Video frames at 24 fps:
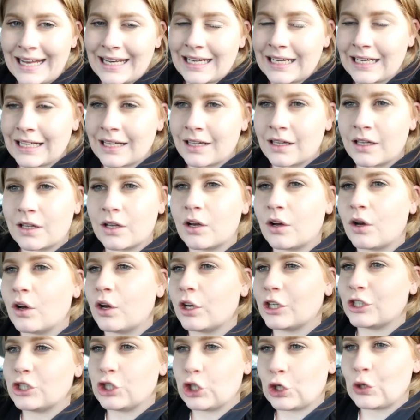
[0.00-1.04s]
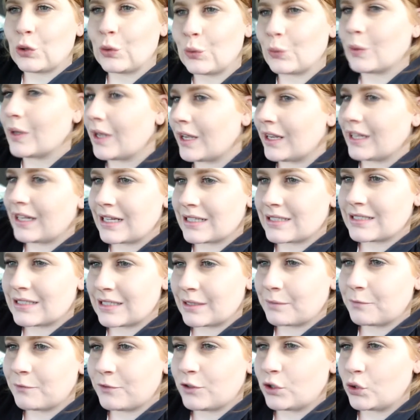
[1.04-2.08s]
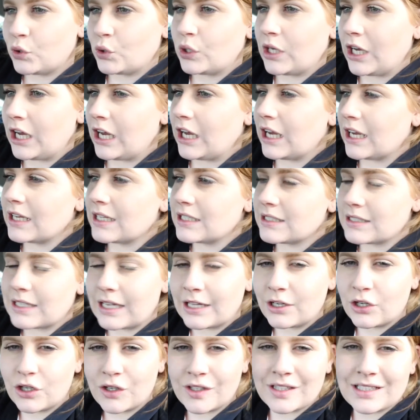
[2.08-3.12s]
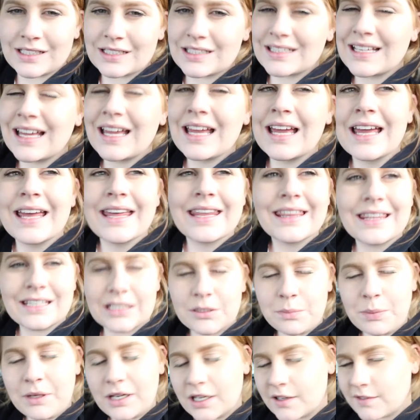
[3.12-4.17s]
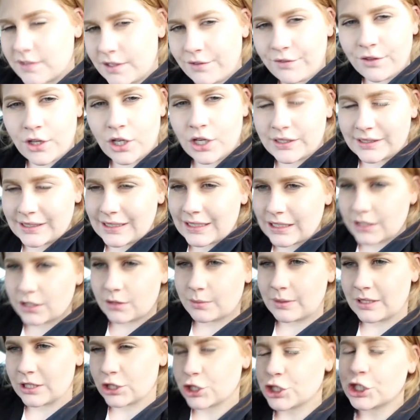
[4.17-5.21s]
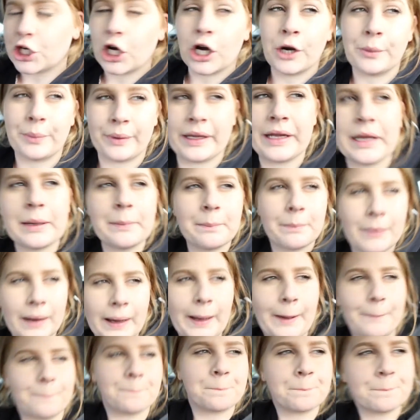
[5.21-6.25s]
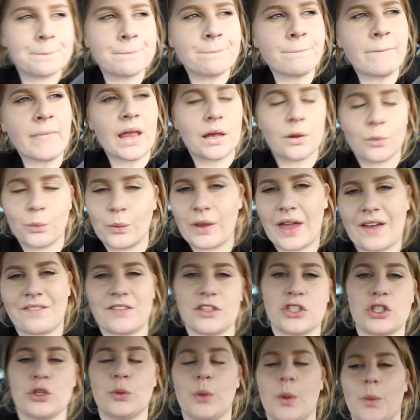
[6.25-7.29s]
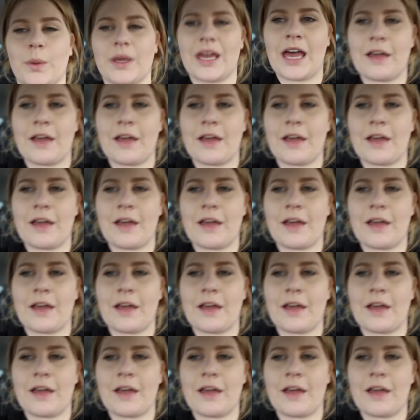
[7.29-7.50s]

heading to get some fuel, guys. I know this, this bit of the vlog's a little bit choppy, but we have to do what we